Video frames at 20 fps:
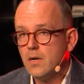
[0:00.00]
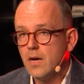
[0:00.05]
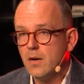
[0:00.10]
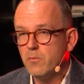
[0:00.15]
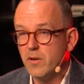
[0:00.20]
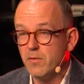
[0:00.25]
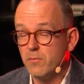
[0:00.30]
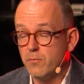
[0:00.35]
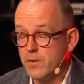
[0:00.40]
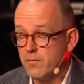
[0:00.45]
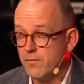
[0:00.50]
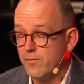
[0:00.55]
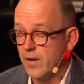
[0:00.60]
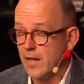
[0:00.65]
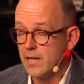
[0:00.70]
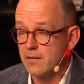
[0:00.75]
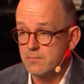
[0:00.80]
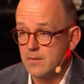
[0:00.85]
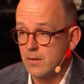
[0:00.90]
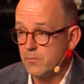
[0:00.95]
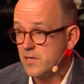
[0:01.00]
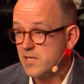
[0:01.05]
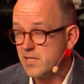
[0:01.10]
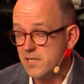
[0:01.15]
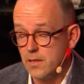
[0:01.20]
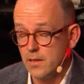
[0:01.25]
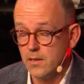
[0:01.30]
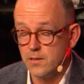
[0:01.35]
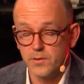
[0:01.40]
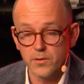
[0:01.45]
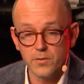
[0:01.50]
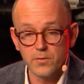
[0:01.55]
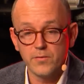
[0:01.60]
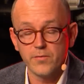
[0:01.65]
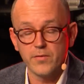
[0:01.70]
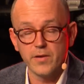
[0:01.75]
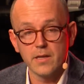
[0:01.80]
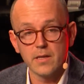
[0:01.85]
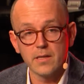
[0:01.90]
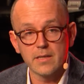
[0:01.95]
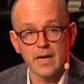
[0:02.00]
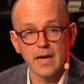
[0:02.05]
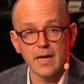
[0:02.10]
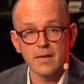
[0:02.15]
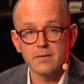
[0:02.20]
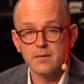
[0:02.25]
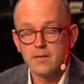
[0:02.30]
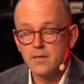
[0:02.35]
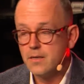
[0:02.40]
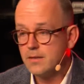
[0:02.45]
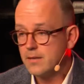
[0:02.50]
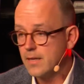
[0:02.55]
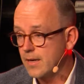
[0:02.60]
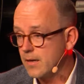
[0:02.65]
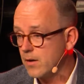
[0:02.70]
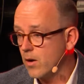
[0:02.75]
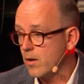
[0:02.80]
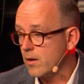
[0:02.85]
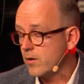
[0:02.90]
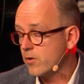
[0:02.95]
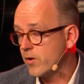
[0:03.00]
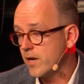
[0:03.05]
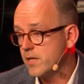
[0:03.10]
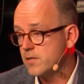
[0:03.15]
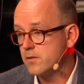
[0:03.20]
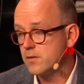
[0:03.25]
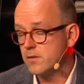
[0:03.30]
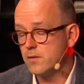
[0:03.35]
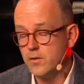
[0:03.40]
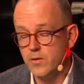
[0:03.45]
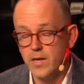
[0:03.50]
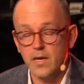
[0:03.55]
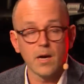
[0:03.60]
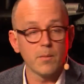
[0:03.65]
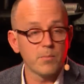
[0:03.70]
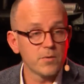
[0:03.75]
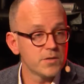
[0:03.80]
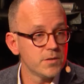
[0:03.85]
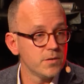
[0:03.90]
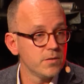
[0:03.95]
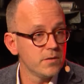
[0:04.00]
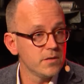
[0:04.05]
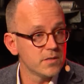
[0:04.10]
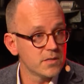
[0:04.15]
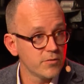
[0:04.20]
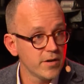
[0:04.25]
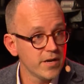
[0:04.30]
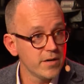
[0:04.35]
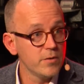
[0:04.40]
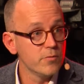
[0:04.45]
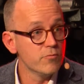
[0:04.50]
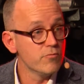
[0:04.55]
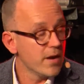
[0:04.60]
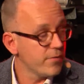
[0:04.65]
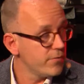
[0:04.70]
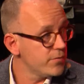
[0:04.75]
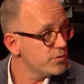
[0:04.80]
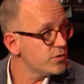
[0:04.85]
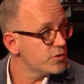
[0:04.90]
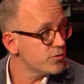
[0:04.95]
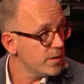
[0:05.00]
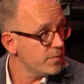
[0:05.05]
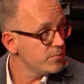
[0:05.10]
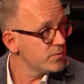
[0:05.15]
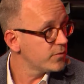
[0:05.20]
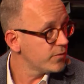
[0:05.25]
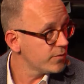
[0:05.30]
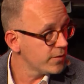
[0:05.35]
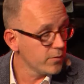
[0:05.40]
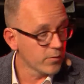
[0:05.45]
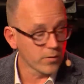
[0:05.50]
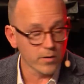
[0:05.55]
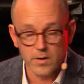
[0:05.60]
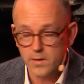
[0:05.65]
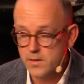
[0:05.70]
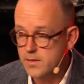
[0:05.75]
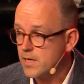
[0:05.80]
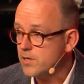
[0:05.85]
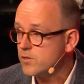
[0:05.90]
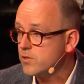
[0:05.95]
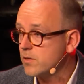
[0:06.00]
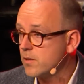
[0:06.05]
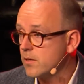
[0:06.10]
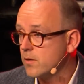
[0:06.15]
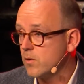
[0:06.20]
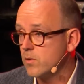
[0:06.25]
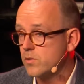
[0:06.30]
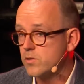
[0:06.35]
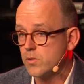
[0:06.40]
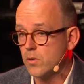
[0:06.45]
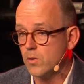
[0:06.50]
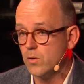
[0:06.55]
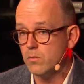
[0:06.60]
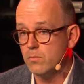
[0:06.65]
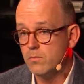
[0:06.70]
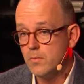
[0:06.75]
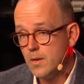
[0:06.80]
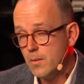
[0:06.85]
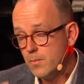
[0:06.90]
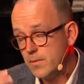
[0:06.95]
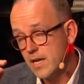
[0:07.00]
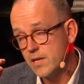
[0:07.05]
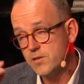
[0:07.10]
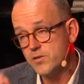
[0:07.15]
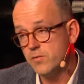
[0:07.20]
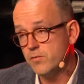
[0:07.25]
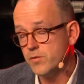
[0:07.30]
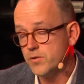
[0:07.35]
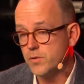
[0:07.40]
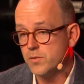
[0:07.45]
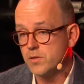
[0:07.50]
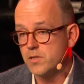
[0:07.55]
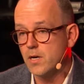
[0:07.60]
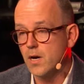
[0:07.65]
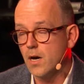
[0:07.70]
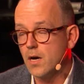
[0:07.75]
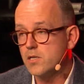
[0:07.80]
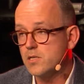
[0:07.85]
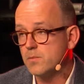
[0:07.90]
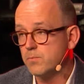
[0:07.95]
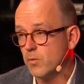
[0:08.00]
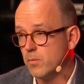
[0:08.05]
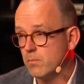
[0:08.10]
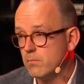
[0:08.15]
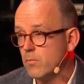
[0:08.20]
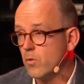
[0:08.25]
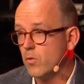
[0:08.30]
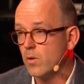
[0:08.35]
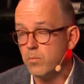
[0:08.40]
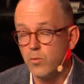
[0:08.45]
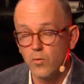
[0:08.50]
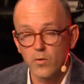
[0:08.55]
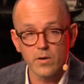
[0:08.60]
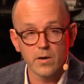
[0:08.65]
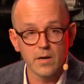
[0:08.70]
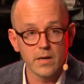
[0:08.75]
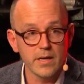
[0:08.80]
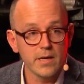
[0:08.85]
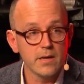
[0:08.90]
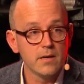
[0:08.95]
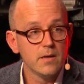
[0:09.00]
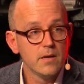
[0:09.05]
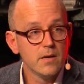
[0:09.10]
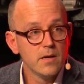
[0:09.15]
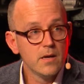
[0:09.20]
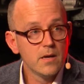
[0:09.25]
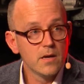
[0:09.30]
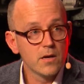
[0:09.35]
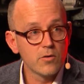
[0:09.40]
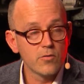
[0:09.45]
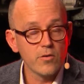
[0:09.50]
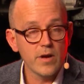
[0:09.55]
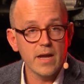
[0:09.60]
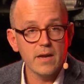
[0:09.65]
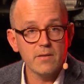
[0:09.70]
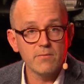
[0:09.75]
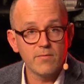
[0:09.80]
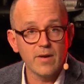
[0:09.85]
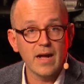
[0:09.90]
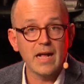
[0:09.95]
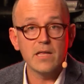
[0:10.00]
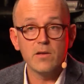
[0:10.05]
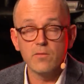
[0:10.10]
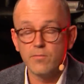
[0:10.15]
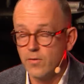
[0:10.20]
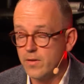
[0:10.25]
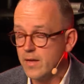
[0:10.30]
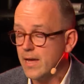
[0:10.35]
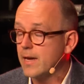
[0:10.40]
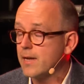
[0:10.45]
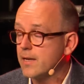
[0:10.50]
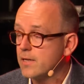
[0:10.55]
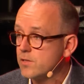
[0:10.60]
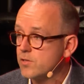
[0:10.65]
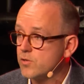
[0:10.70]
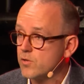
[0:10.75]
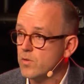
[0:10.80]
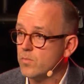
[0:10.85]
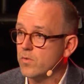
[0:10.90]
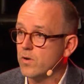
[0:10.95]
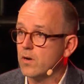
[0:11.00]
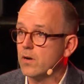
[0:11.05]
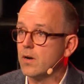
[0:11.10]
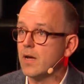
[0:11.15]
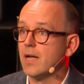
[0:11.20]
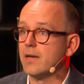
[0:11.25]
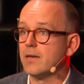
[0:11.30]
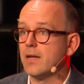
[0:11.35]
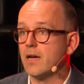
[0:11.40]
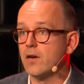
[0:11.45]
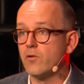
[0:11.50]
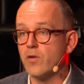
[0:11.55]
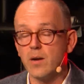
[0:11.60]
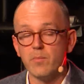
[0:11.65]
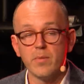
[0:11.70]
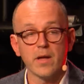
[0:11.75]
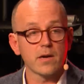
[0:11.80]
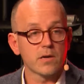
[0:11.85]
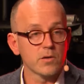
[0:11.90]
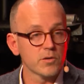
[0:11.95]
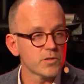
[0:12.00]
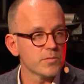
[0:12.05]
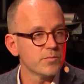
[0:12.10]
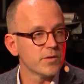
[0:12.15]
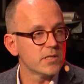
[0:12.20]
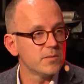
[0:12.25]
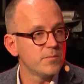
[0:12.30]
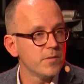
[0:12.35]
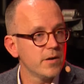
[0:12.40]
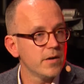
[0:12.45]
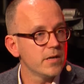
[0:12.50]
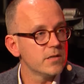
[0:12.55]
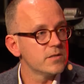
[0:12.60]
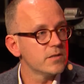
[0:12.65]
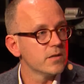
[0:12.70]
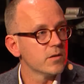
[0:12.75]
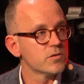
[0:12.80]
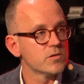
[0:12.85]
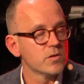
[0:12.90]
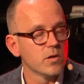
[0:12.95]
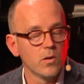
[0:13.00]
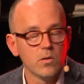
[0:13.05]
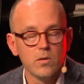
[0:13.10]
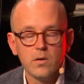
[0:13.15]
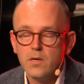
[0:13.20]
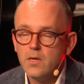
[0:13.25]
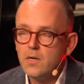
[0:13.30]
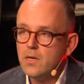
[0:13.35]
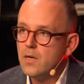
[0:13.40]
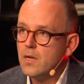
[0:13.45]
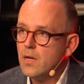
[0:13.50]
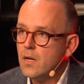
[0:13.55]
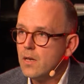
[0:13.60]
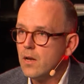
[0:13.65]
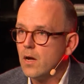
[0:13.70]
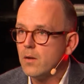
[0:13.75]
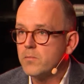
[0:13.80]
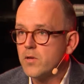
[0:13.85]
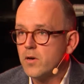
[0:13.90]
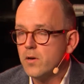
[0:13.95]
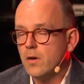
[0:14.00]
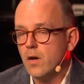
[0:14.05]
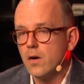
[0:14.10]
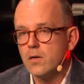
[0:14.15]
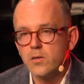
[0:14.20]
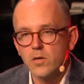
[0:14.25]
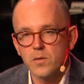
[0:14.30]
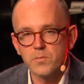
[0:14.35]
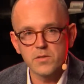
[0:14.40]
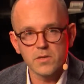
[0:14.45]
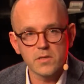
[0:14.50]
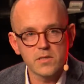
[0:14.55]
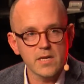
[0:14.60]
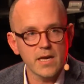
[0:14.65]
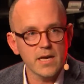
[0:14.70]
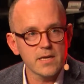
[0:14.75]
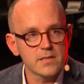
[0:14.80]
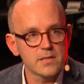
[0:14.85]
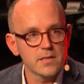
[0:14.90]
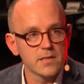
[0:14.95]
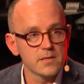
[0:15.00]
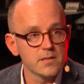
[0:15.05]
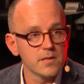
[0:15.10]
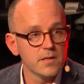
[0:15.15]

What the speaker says: and we felt, and we still do feel that creates unique opportunities to create new revenue streams for the organization, and also potentially reduce costs, but more importantly, create value for the end consumer and create a better customer experience. So long-term success is,